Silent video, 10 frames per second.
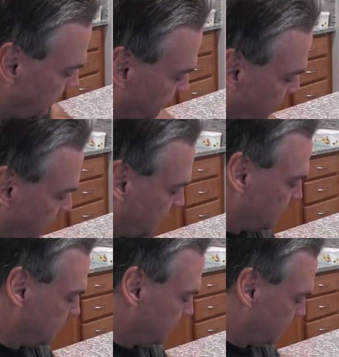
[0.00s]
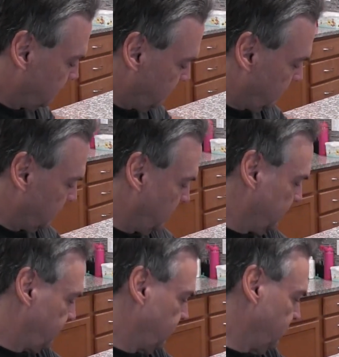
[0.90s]
So,
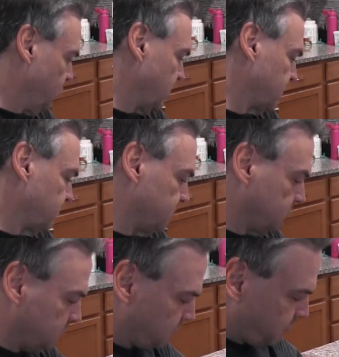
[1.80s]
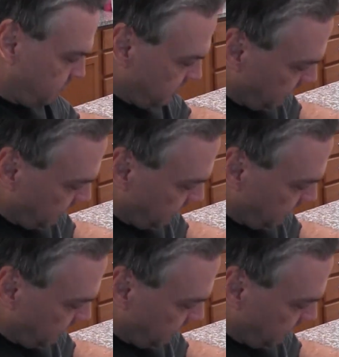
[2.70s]
it should work pretty